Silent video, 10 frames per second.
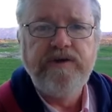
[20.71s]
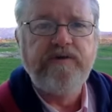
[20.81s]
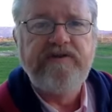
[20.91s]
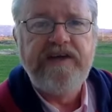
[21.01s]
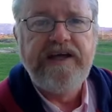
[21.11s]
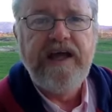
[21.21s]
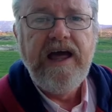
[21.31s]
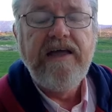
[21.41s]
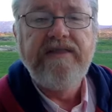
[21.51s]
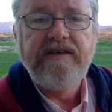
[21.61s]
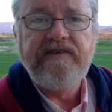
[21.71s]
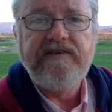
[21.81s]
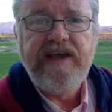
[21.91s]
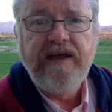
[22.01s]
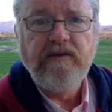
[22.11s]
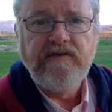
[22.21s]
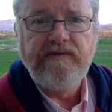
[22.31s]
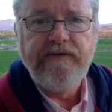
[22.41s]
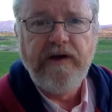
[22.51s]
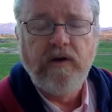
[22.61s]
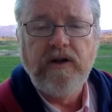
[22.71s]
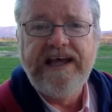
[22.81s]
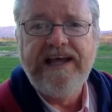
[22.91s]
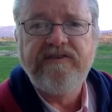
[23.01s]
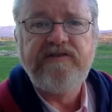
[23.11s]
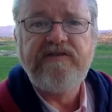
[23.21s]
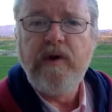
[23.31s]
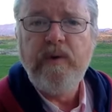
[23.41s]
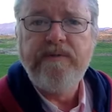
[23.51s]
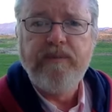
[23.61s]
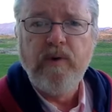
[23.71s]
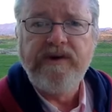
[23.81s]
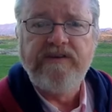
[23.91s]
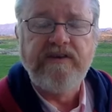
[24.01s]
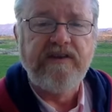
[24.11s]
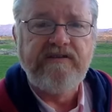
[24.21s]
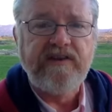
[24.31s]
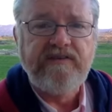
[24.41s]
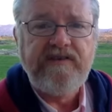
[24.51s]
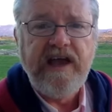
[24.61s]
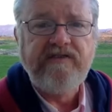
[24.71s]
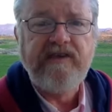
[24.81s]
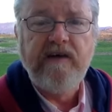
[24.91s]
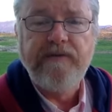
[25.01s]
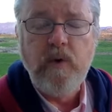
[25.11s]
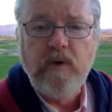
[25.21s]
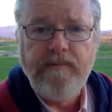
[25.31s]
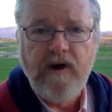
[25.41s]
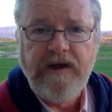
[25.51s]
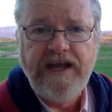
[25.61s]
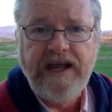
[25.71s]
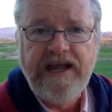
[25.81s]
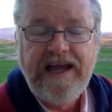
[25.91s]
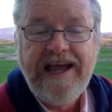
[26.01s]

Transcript: You see, the sales funnel is so important to the success of your marketing,